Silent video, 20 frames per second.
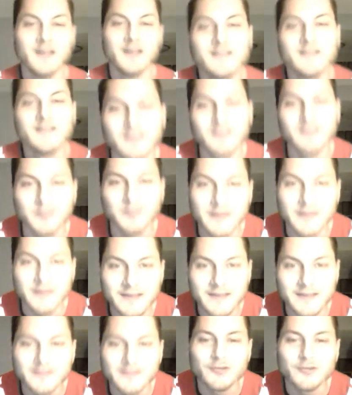to be in
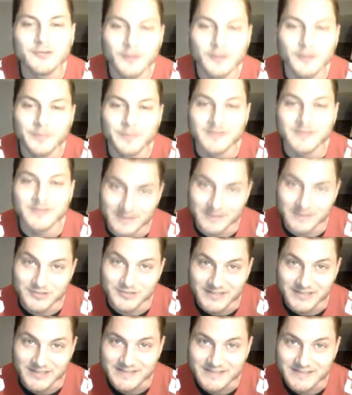the triple
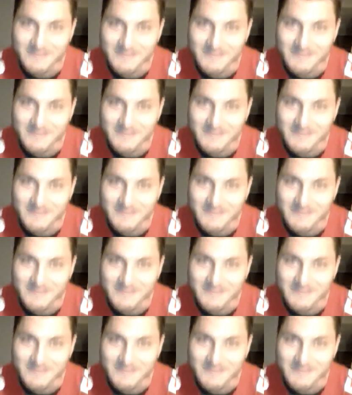digits.